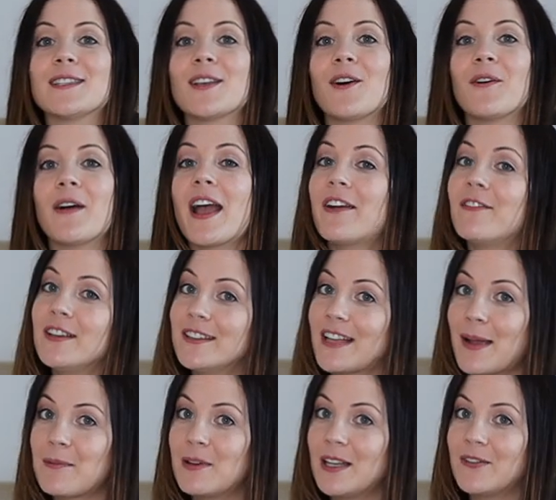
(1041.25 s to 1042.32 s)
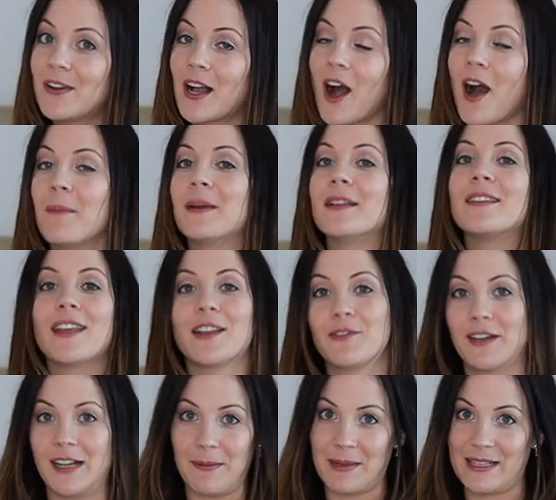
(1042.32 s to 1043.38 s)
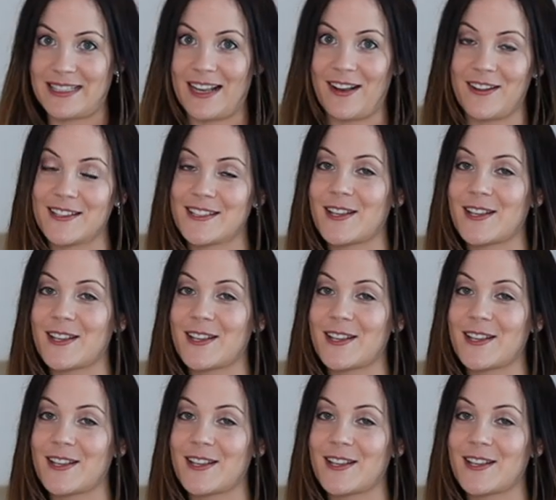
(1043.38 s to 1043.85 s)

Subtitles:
So every time you leave a comment, it really means a lot.